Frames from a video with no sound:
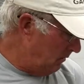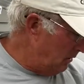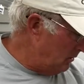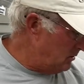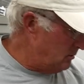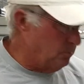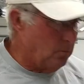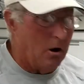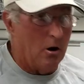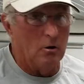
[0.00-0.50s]
the
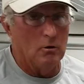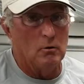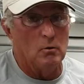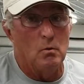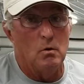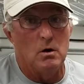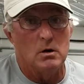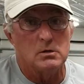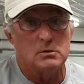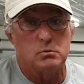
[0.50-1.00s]
smaller
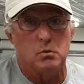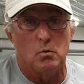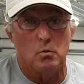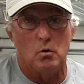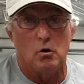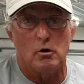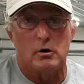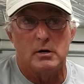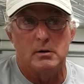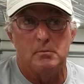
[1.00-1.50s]
ones were
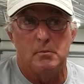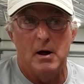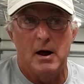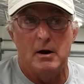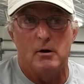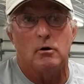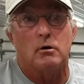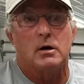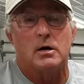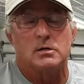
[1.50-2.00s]
working
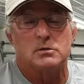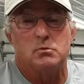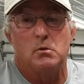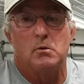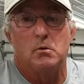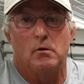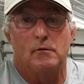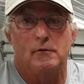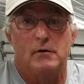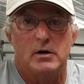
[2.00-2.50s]
better because we
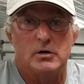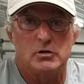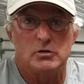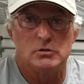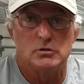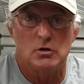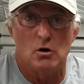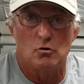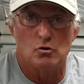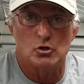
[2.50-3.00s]
were
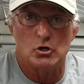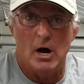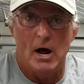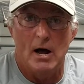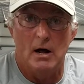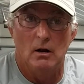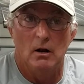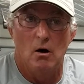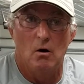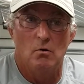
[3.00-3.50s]
fishing so
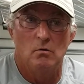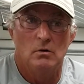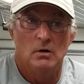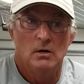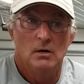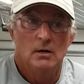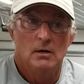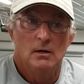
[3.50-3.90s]
shallow.